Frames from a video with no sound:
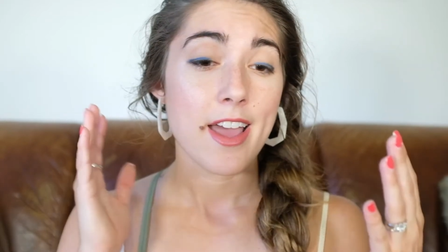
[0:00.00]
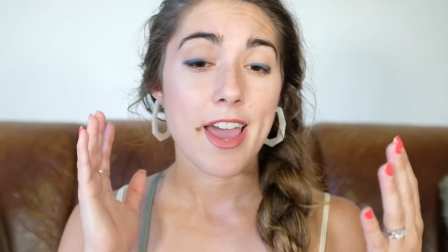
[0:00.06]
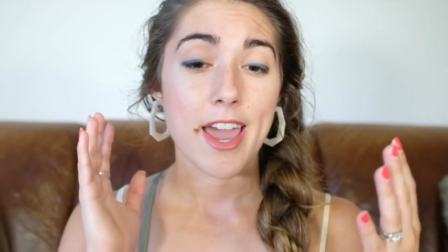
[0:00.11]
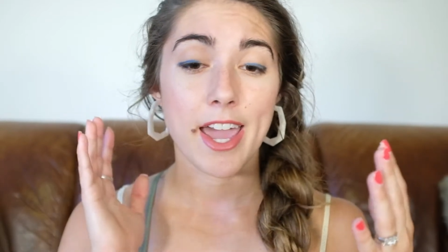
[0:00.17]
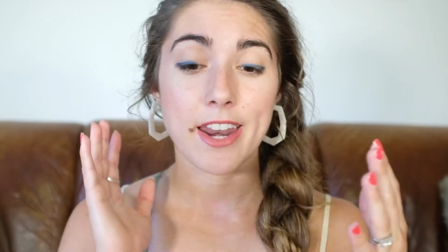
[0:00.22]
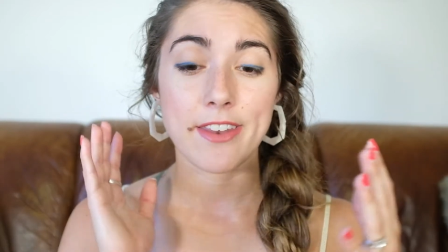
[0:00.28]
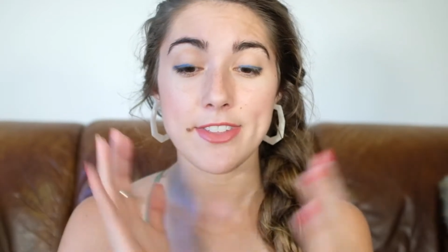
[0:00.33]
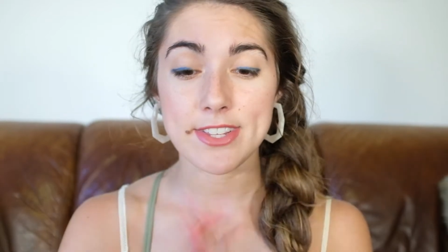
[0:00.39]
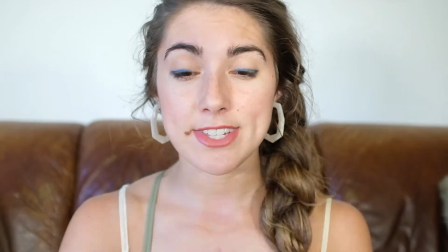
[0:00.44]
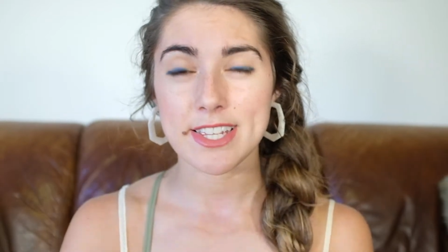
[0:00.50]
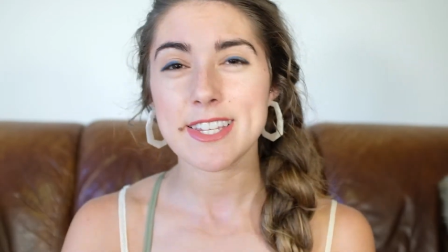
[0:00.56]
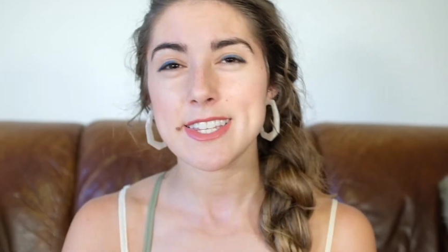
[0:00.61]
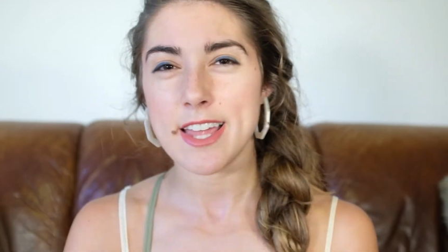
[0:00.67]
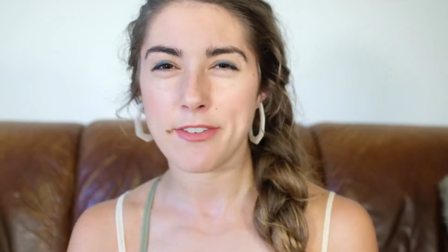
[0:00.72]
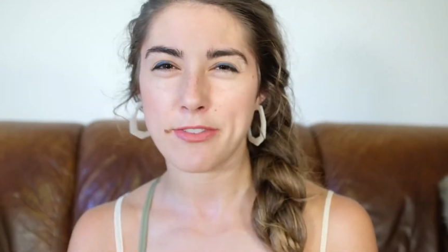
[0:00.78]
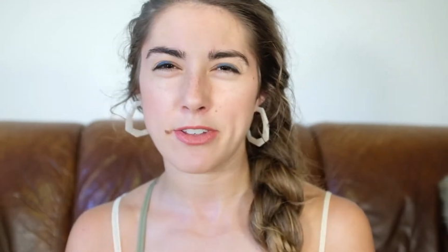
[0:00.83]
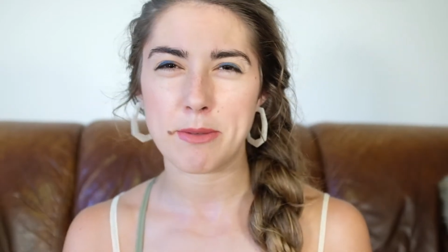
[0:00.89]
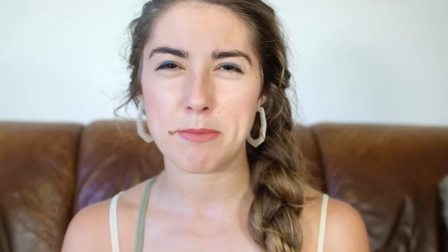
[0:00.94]
And this can
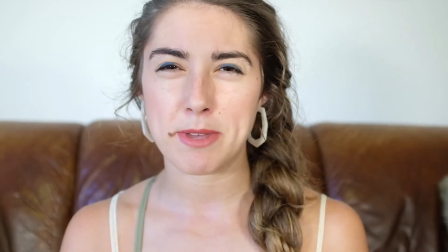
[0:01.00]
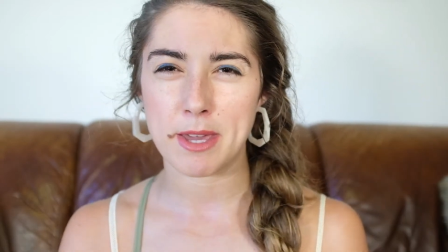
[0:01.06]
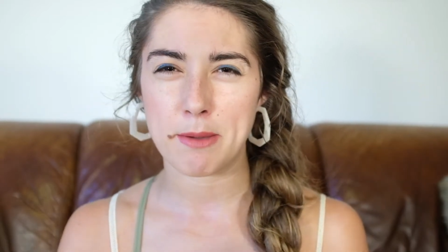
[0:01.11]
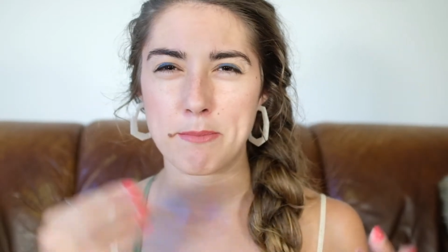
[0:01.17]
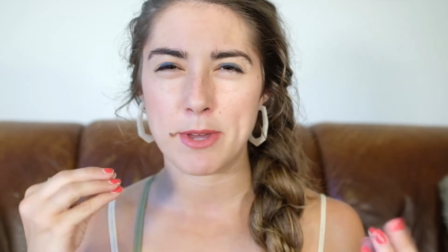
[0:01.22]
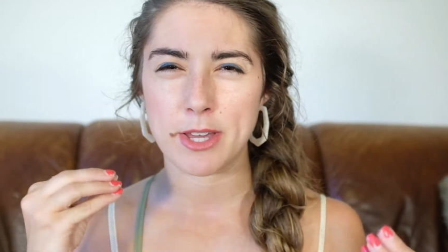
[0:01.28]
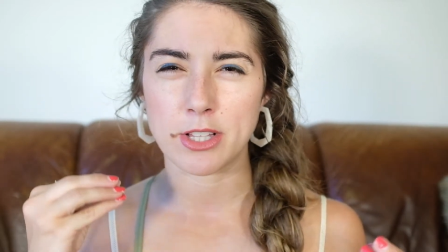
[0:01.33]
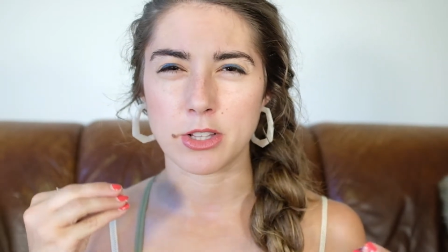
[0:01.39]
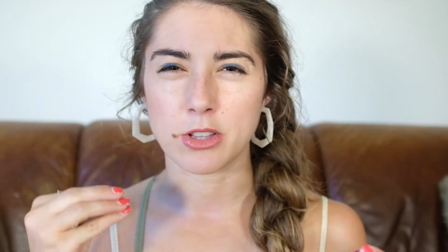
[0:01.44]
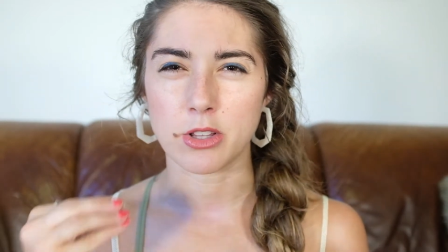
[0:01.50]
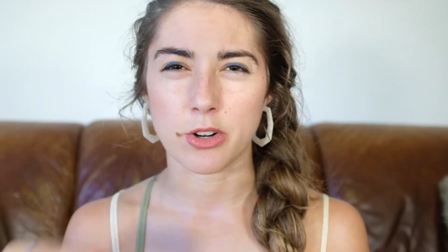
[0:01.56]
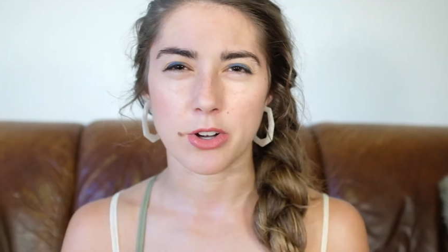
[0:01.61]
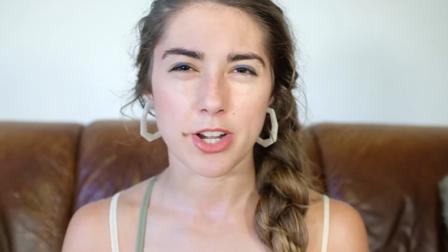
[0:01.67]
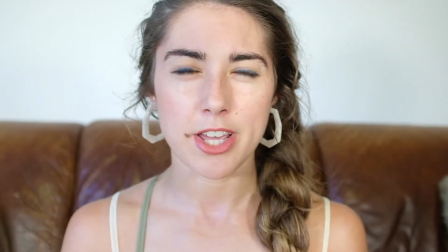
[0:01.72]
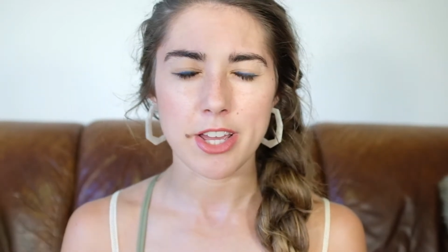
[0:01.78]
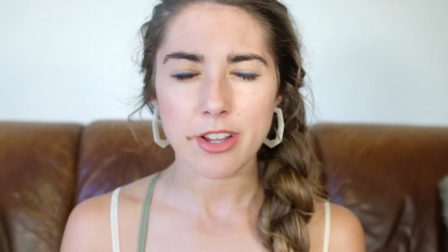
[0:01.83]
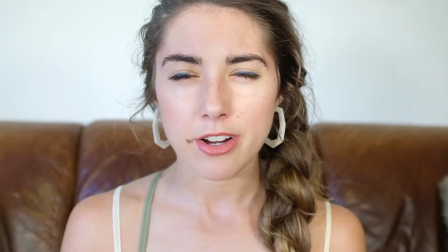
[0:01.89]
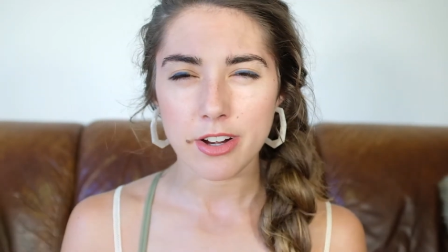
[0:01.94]
definitely be a big
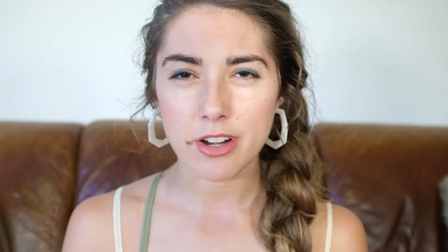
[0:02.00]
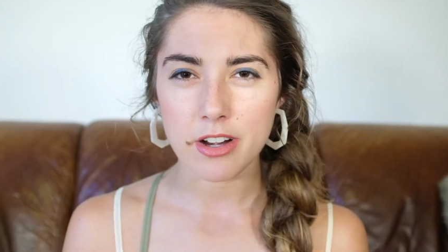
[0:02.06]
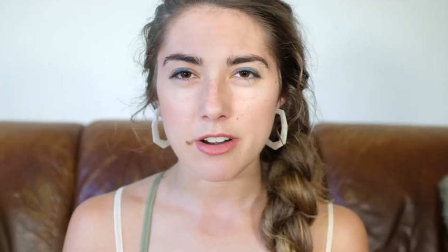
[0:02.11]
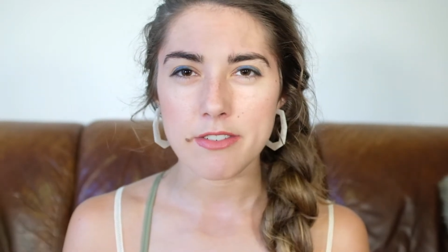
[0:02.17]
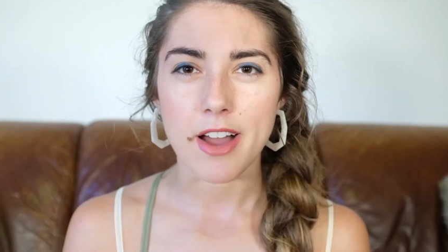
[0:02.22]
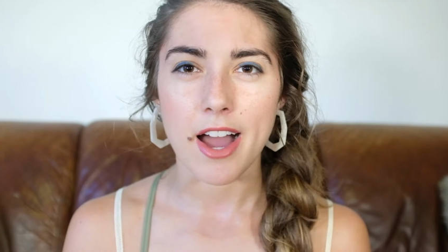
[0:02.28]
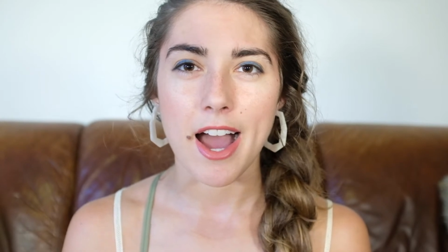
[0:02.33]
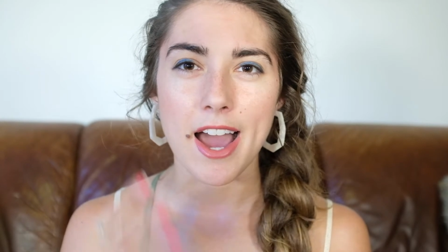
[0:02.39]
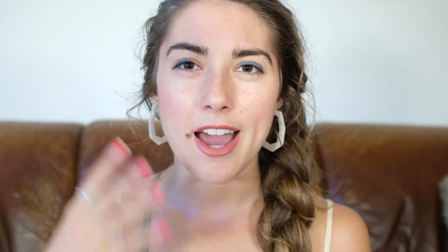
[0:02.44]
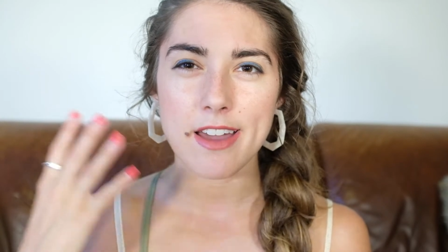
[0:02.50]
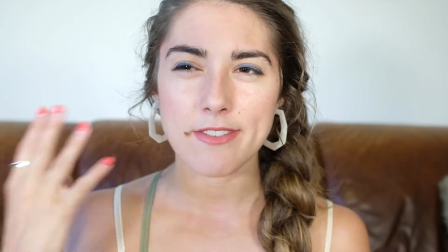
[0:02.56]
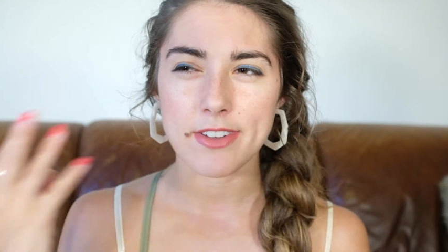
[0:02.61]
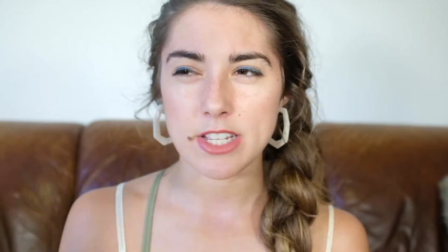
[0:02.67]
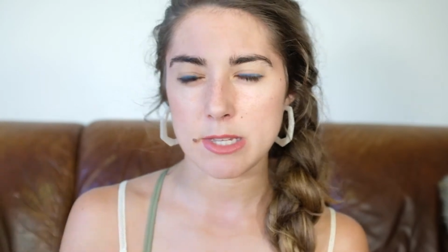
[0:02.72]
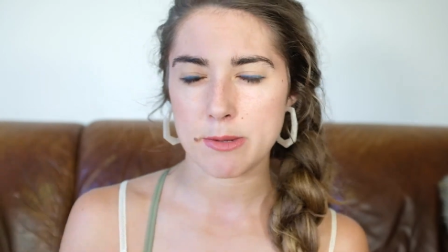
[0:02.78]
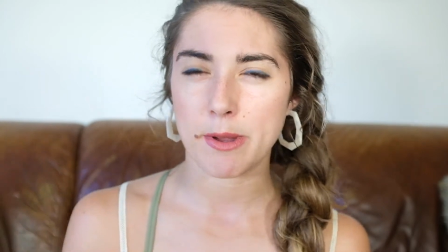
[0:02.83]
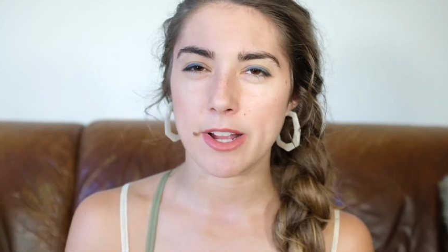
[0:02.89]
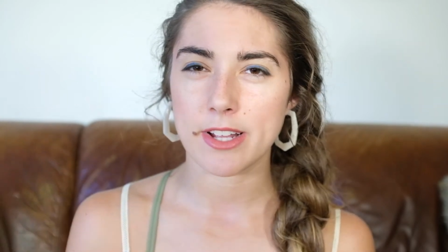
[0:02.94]
learning curve. I've
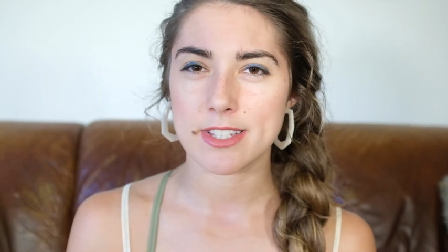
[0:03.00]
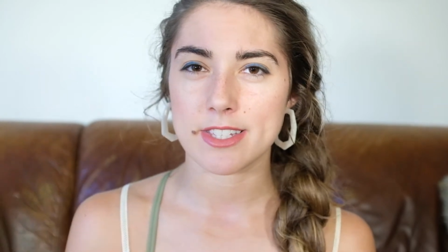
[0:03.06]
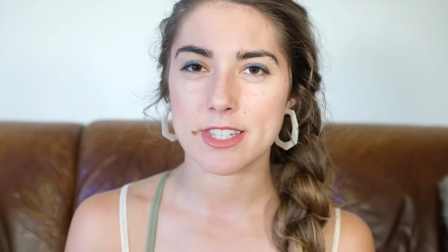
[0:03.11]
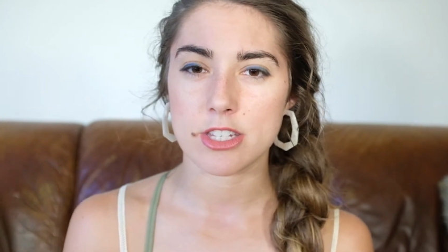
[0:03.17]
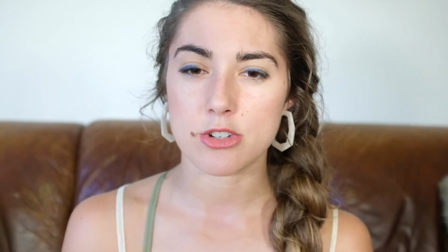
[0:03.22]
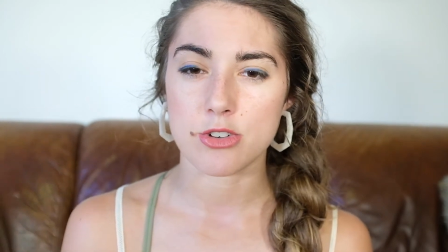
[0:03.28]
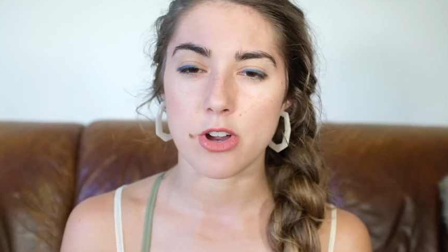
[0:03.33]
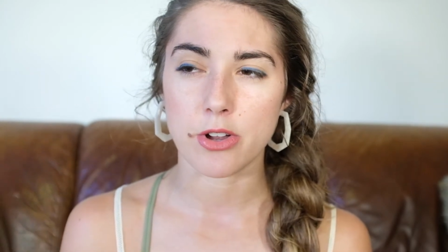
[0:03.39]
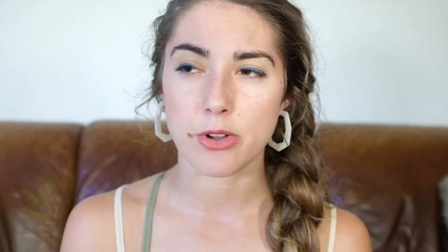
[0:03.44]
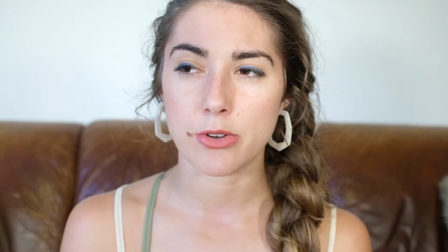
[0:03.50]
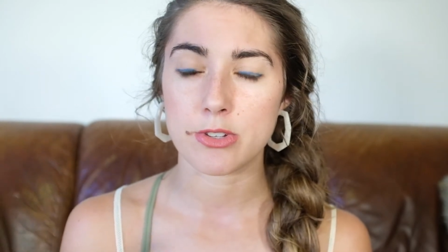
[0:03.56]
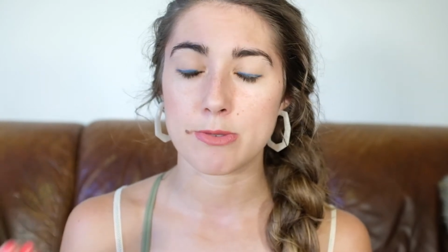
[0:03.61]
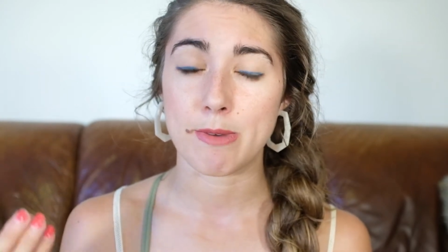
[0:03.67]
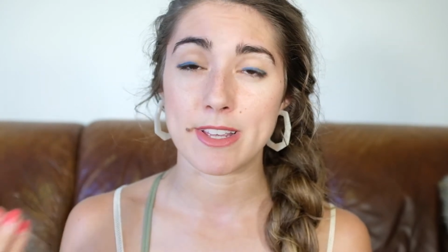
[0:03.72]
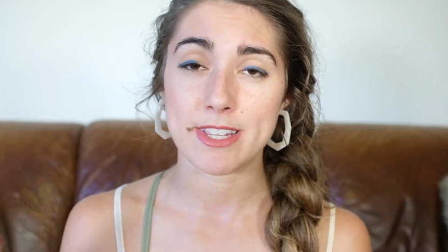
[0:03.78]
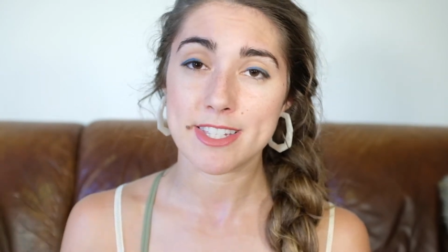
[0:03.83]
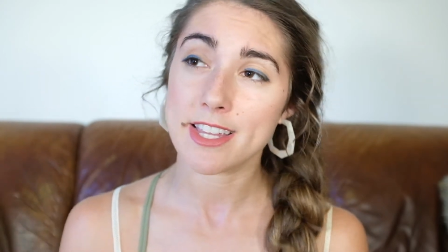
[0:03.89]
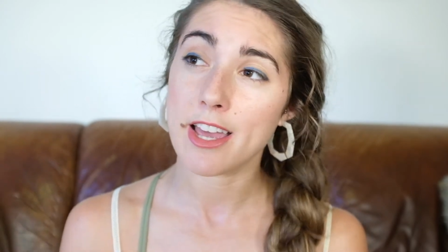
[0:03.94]
experienced the struggles
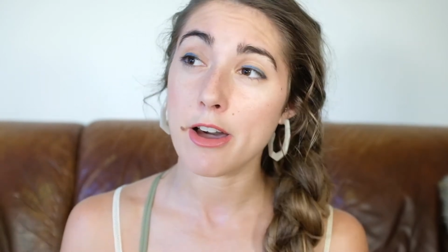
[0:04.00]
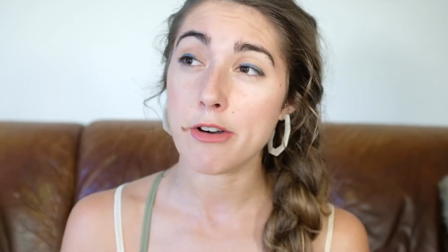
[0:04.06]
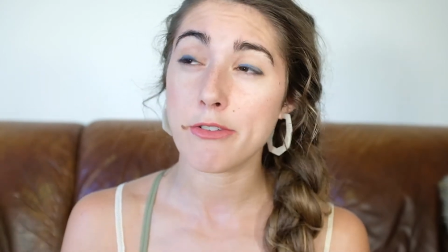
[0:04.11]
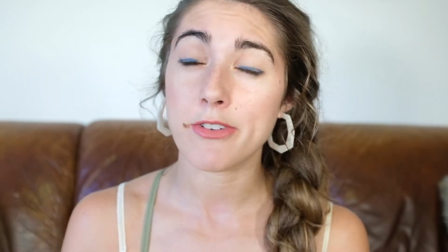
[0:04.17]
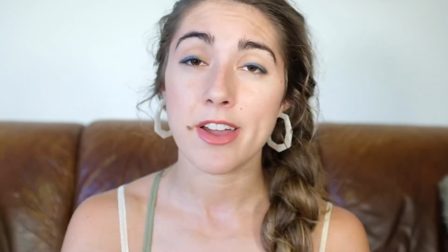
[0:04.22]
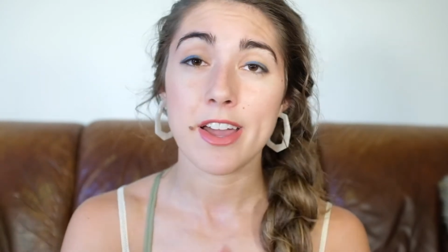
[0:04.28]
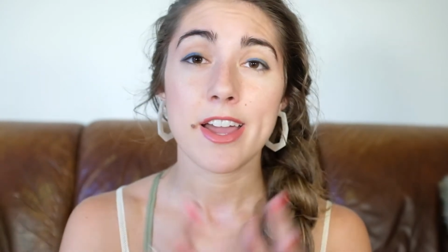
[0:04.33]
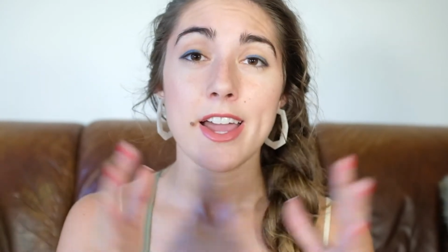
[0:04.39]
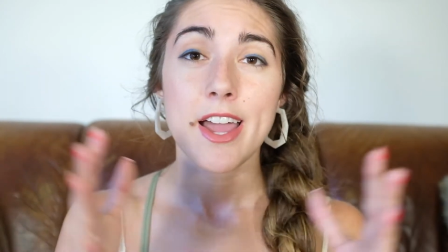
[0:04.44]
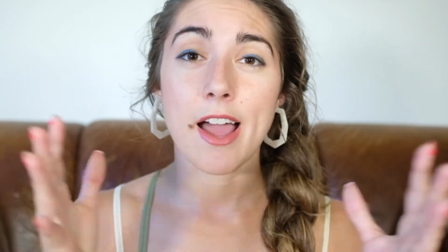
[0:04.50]
myself.